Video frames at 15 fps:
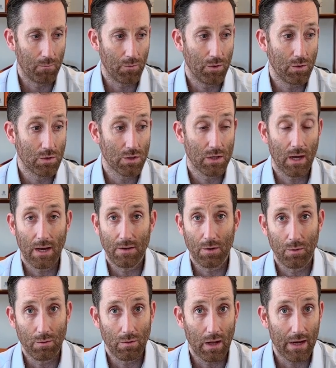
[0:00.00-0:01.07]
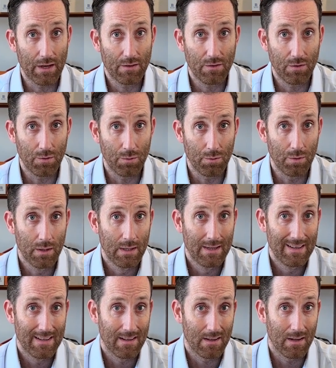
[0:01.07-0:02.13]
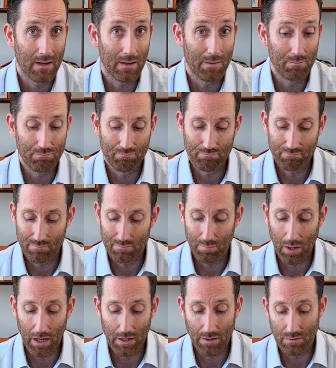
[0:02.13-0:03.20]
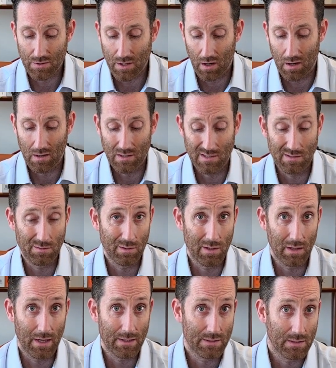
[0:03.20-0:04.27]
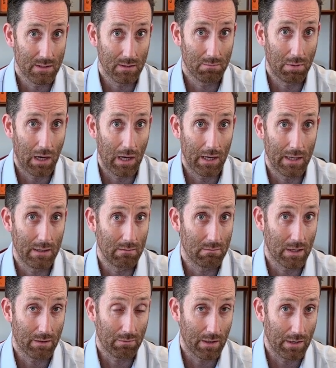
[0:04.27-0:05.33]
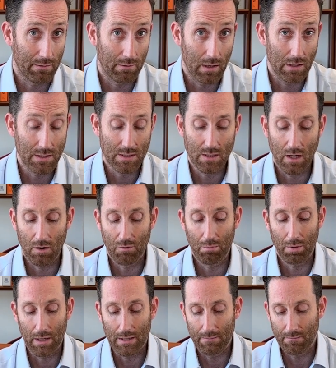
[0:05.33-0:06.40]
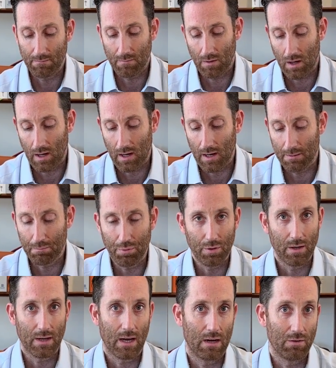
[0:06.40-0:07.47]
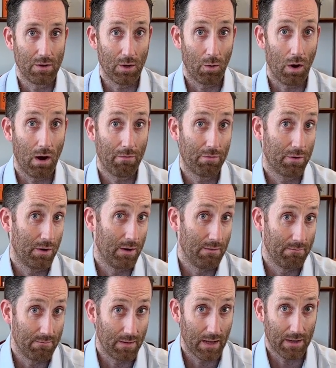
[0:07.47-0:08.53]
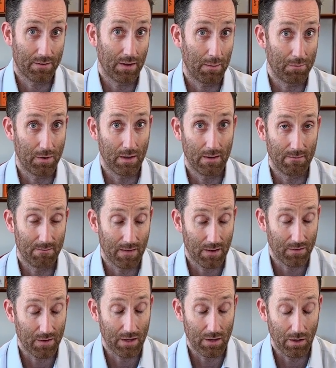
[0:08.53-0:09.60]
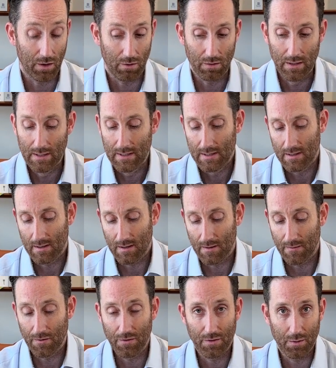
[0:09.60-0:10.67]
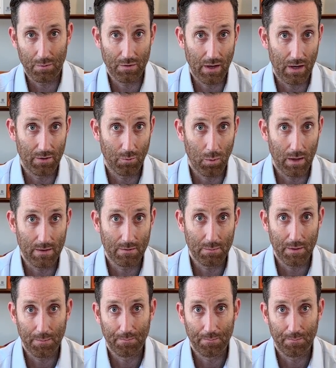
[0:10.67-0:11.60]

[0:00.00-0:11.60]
Usually I don't like to buy used cars. I don't really like to buy like ready to run stuff, but I put in kind of a low offer and they accepted it. And next thing you know, this thing was on its way to me.